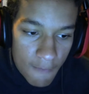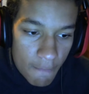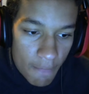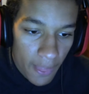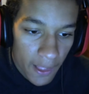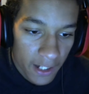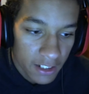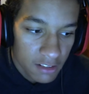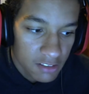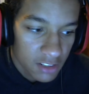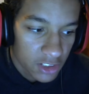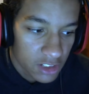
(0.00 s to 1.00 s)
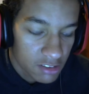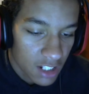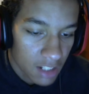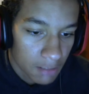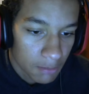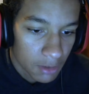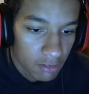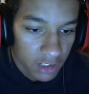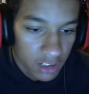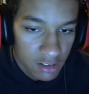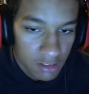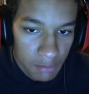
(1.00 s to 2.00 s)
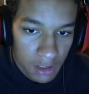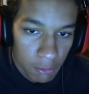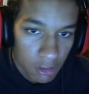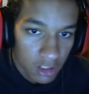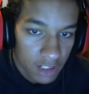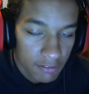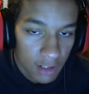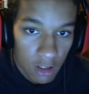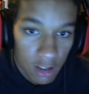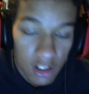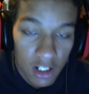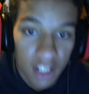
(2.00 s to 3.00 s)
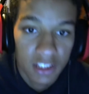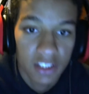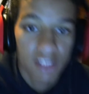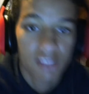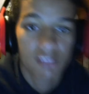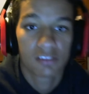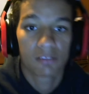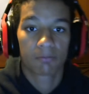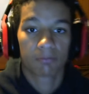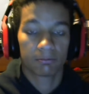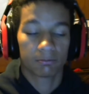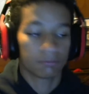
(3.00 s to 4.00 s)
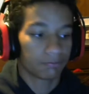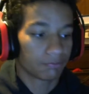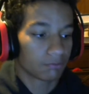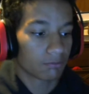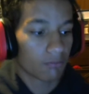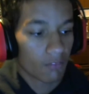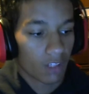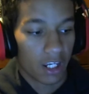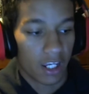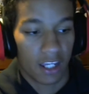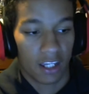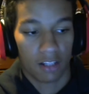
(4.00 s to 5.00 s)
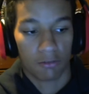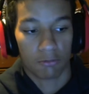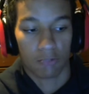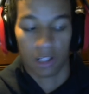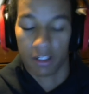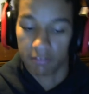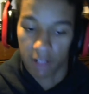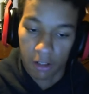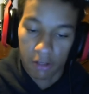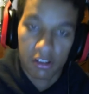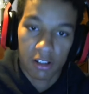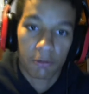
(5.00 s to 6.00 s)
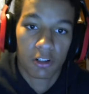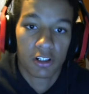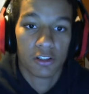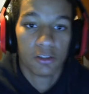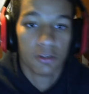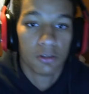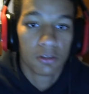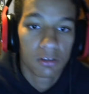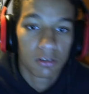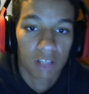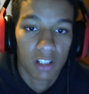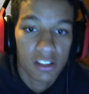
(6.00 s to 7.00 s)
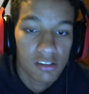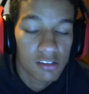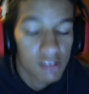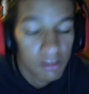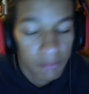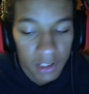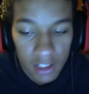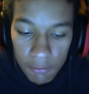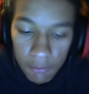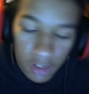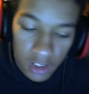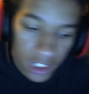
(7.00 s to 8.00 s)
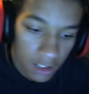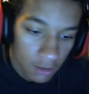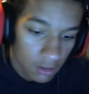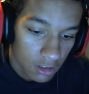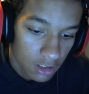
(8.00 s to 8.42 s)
I guess that just kind of motivates me to work even harder at this, and whatever else I want to do. Like so something can work out.